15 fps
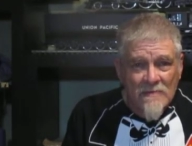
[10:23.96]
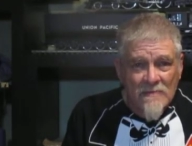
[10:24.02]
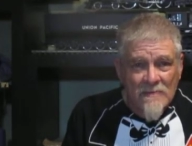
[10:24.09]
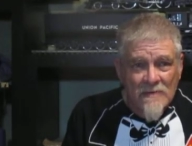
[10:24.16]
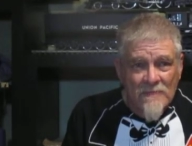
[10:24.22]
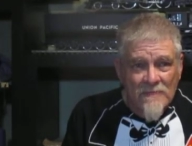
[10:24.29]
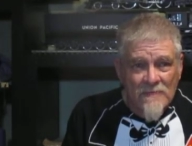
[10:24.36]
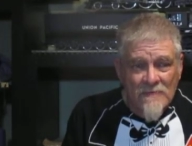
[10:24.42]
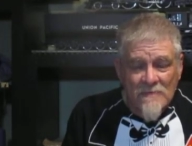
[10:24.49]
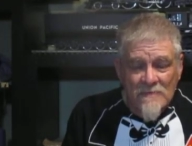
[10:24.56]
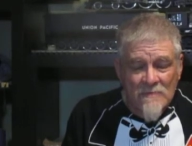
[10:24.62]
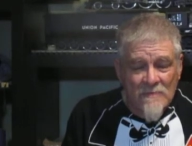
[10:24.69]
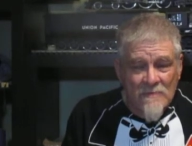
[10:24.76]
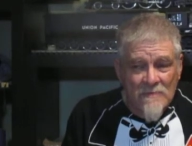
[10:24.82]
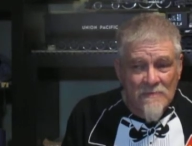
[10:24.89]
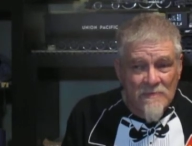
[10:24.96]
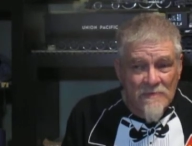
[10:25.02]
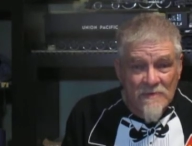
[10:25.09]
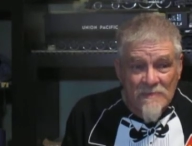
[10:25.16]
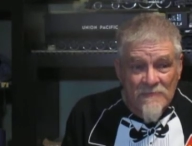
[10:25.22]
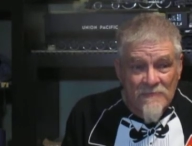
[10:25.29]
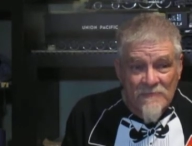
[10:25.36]
that's
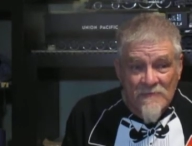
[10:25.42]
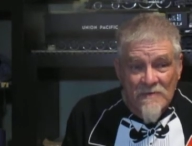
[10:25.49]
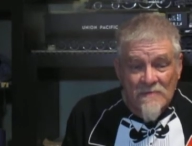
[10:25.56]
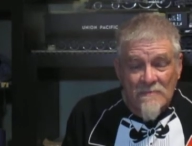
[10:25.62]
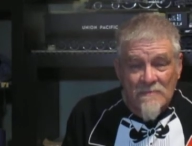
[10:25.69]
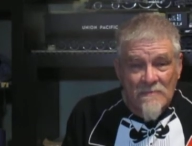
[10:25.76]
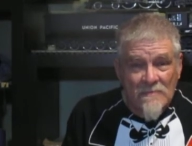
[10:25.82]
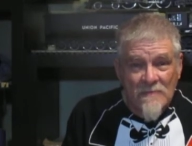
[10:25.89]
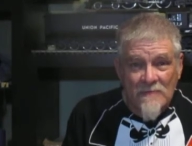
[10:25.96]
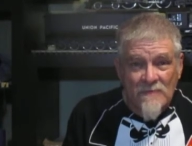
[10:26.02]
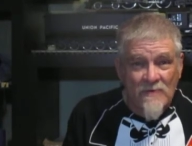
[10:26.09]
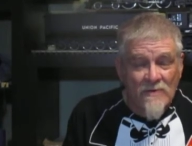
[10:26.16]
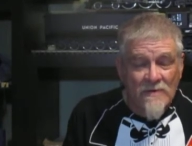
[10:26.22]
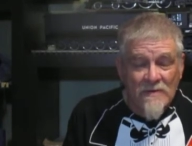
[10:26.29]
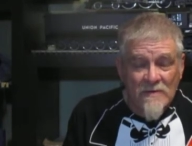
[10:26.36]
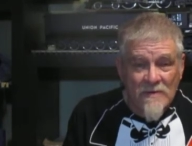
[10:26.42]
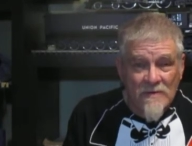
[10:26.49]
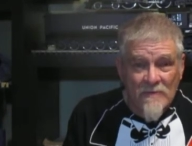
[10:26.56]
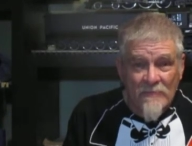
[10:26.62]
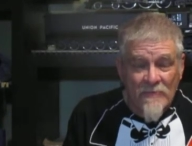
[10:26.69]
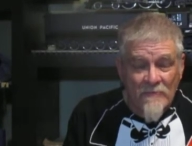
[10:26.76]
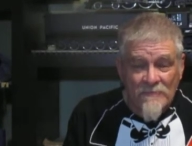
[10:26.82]
in sin, that's hurting
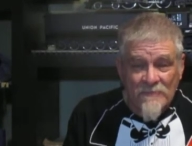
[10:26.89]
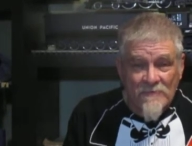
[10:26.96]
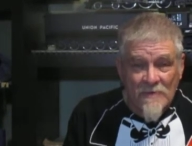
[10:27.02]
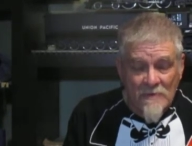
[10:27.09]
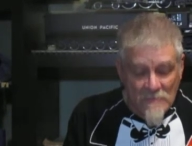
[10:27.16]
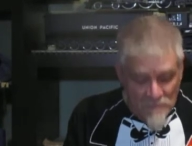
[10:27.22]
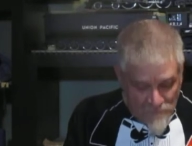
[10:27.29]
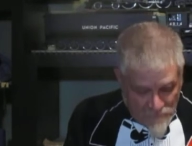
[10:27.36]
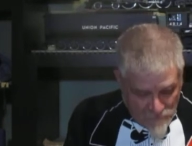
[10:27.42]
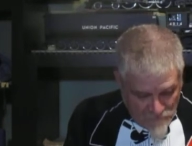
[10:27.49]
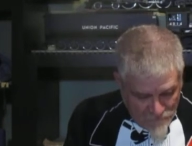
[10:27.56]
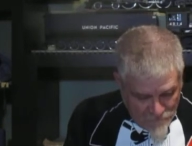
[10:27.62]
him themselves.